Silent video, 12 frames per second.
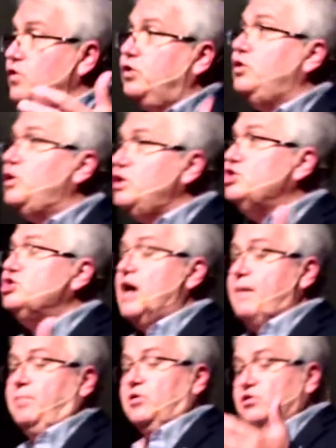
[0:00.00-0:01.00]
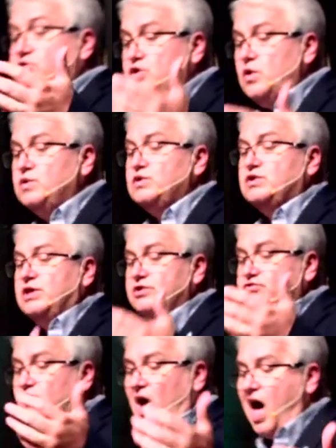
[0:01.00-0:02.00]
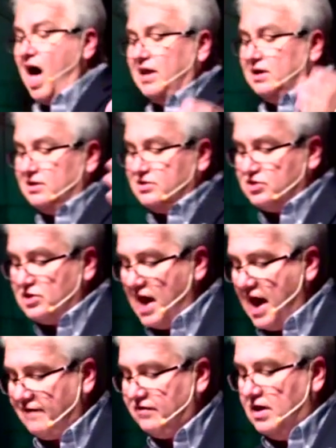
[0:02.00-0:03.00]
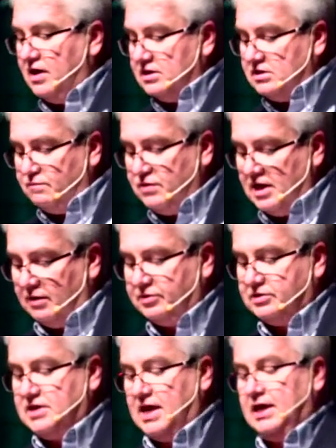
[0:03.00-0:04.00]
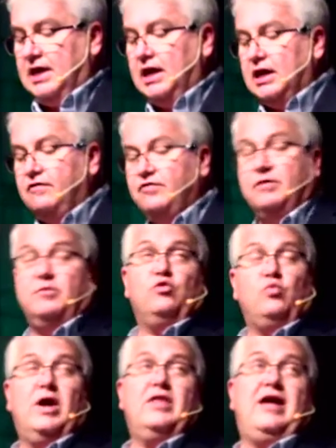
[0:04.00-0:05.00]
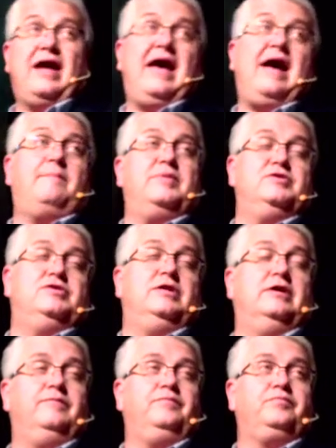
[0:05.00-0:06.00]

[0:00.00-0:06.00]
The good shepherd uses his rod and his staff to be able to take care of them in the way that happens there.